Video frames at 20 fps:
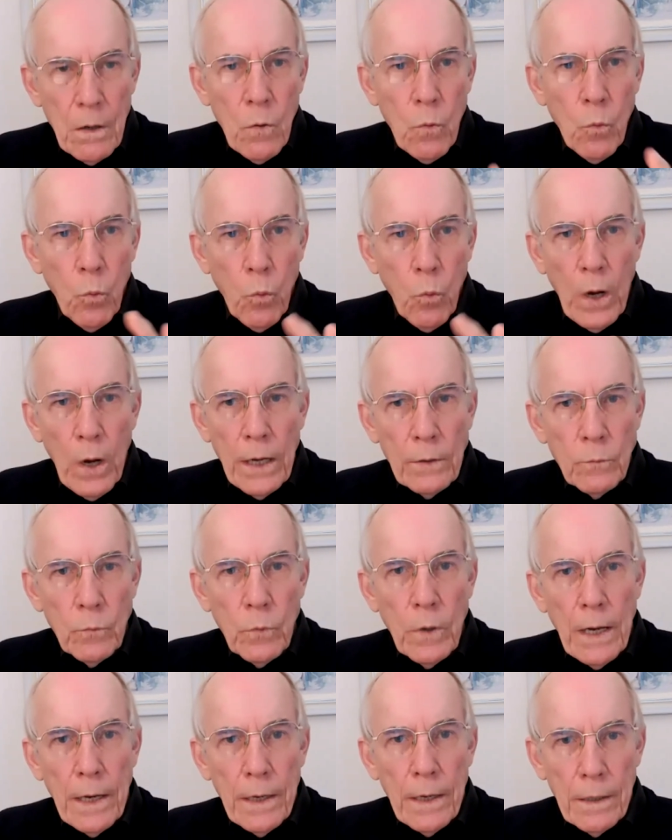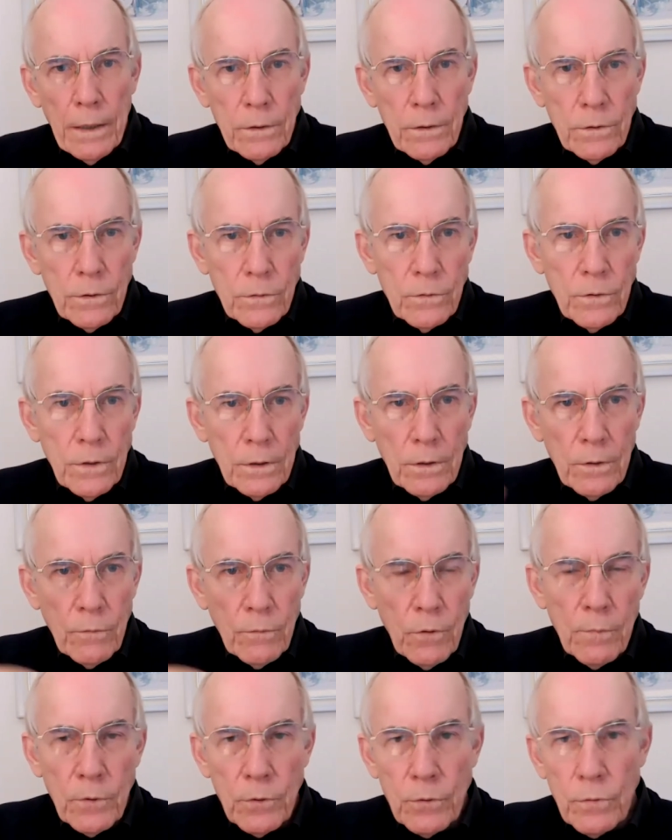One way is to sit in a
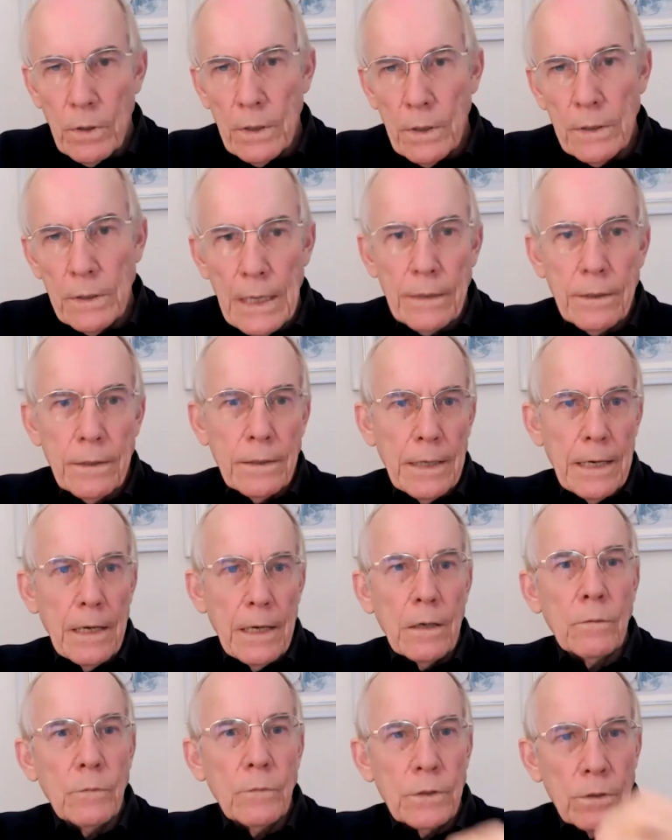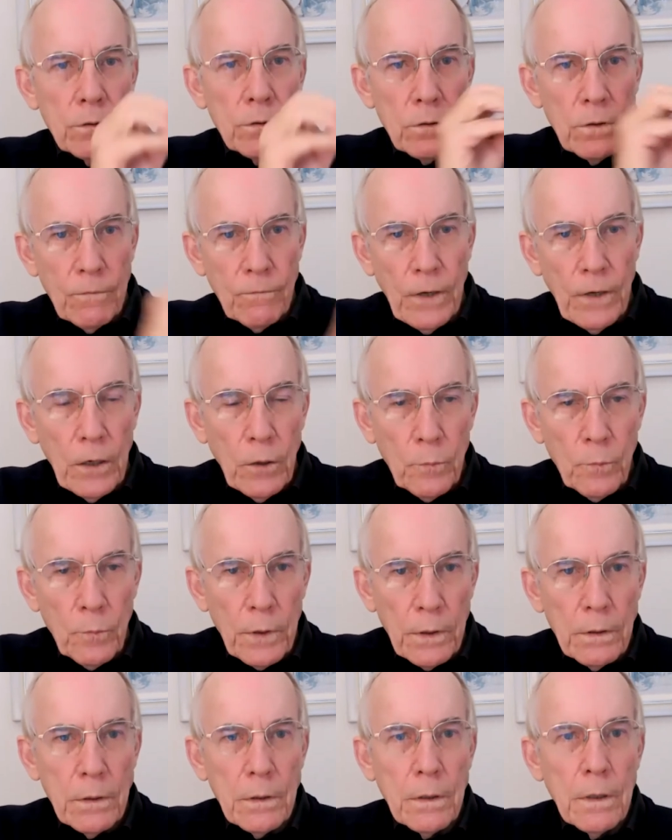room and try and nut it out, which is
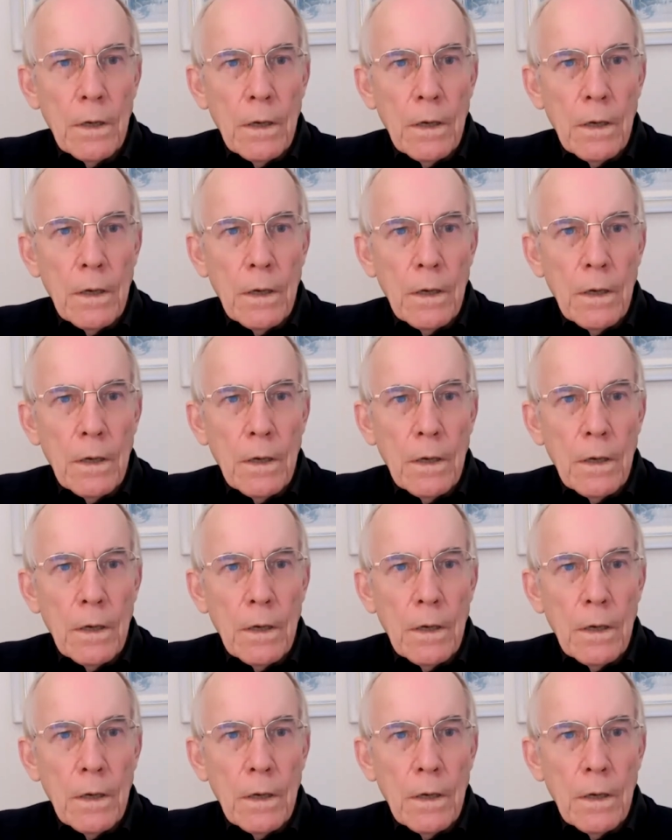development.